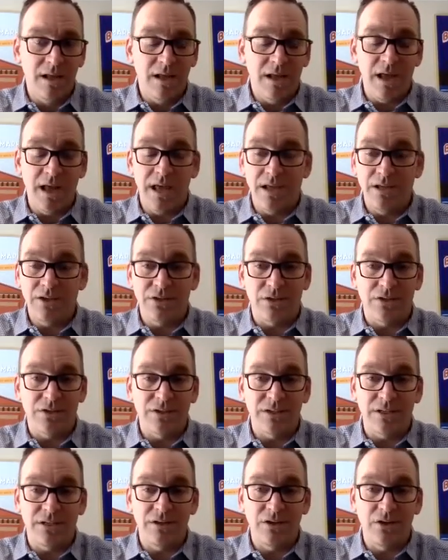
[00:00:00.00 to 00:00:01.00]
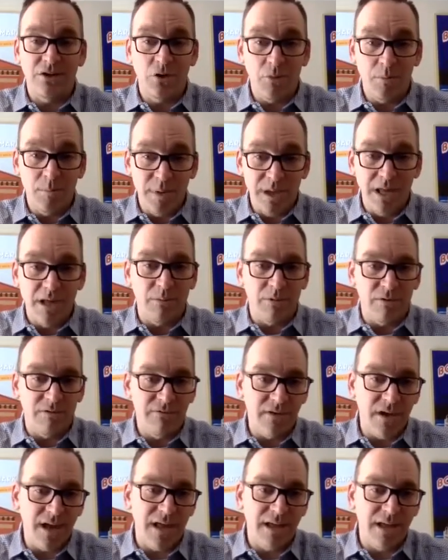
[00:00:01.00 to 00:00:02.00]
anxious, and you're being
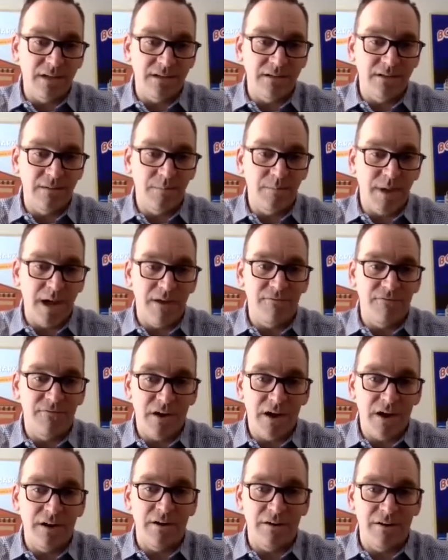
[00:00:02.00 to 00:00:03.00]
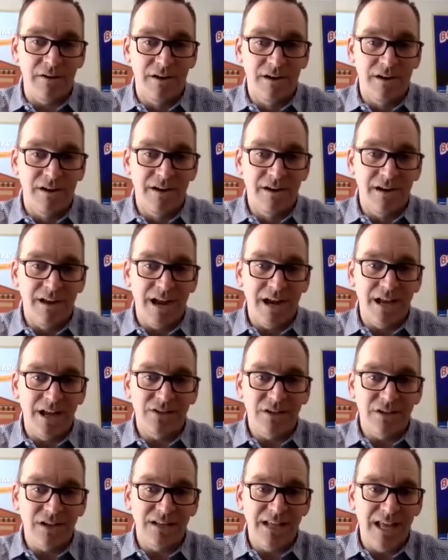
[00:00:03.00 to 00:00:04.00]
refined by fire, and it's
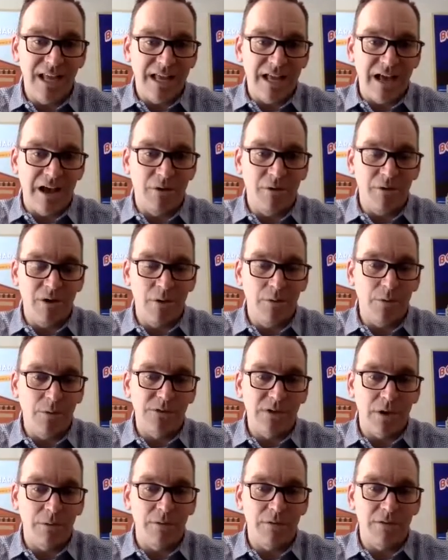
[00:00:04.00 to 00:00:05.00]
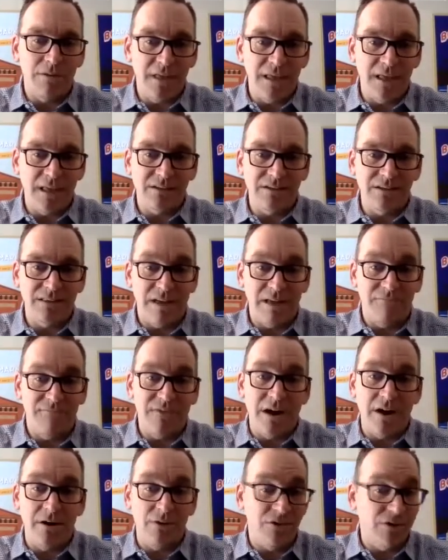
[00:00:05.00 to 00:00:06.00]
going to take out all those other things, and that
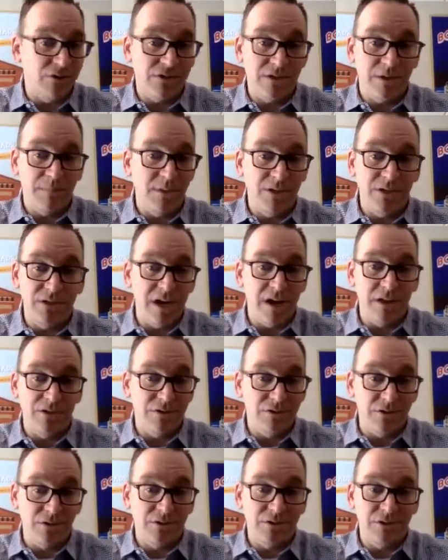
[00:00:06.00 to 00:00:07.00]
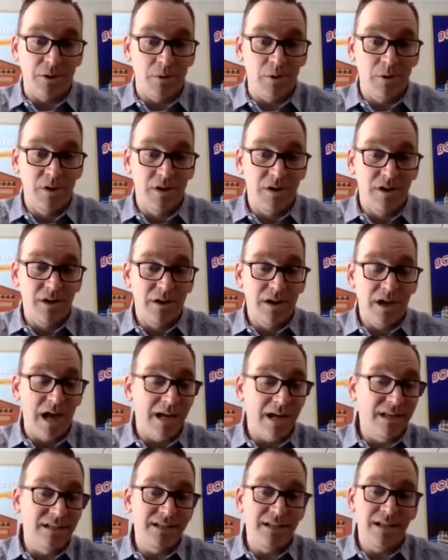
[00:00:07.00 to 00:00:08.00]
fire just simply challenges. So I
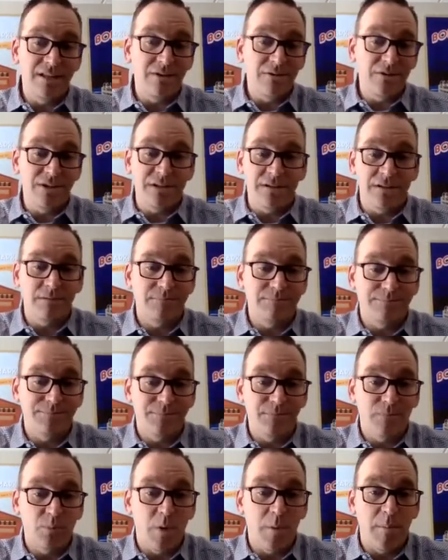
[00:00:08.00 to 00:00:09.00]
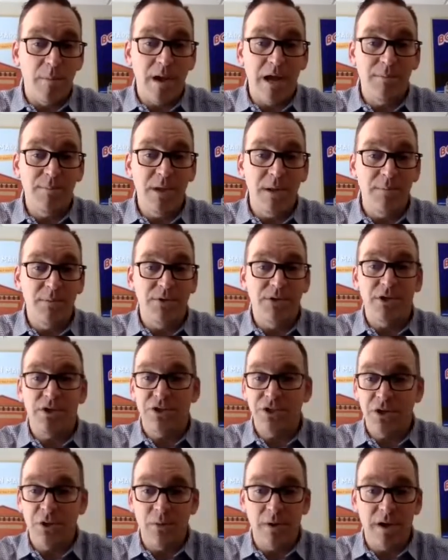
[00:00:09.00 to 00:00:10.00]
continue to remind people to
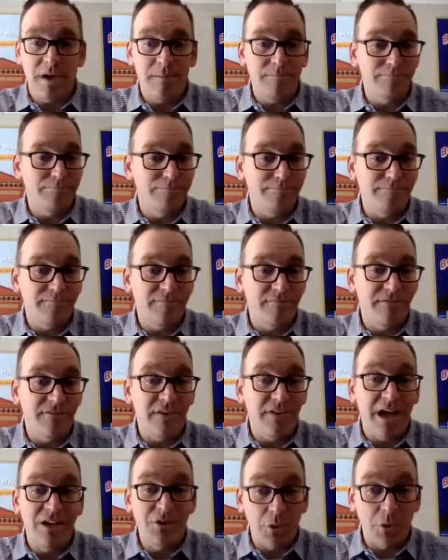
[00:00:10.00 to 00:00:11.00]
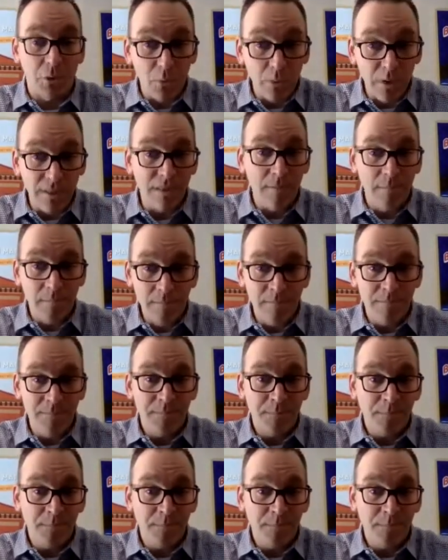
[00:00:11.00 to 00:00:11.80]
show up, find your rhythm,